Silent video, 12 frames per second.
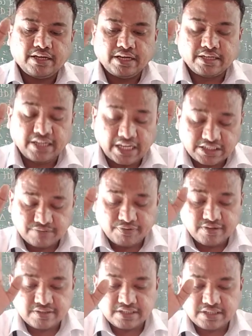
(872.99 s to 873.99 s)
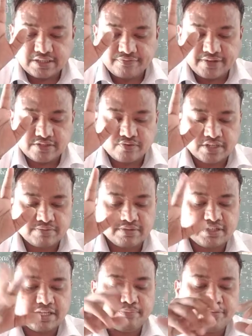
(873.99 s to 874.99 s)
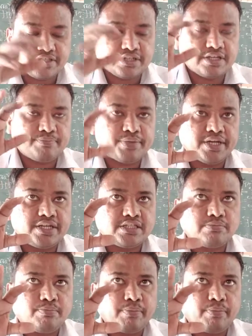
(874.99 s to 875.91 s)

And last failure is that it fails to explain temperature dependent